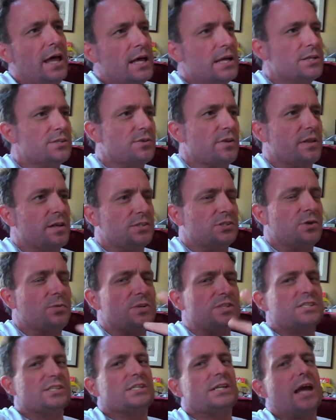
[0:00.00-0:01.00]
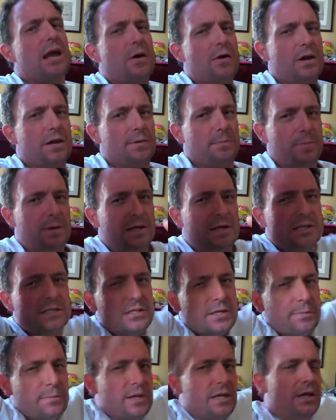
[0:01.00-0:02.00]
so, so it's scary to be
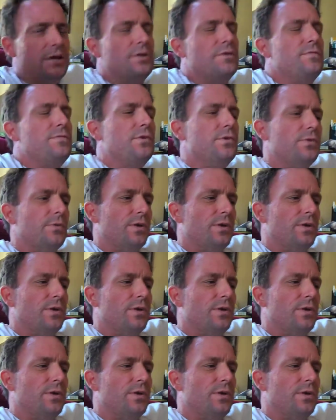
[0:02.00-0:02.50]
to be interviewed.